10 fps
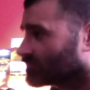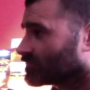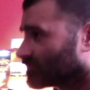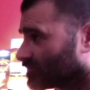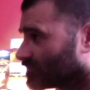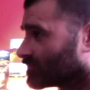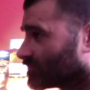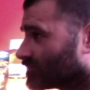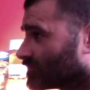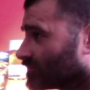
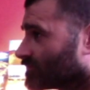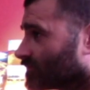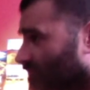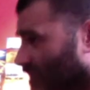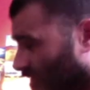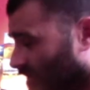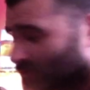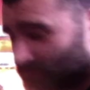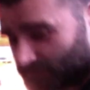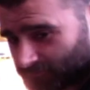confident and these
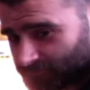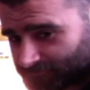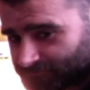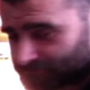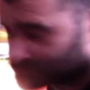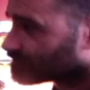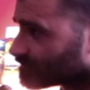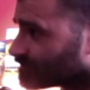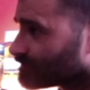guys climb mountains and do